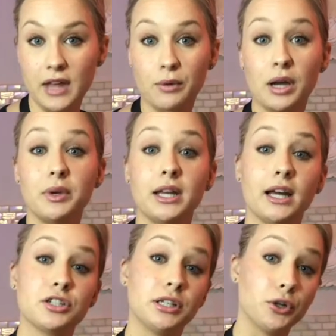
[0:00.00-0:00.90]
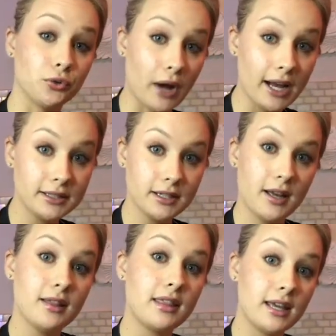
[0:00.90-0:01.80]
That way we can actually correct
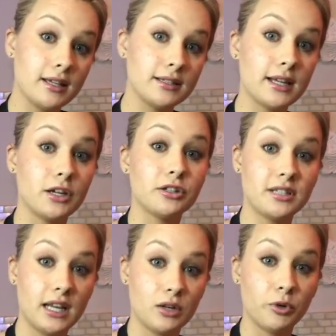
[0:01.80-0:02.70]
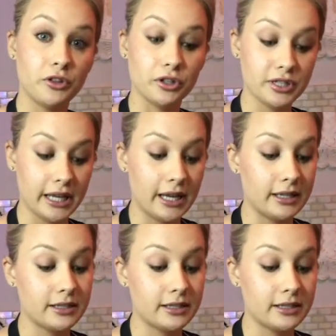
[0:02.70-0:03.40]
things that you're seeing with your skin,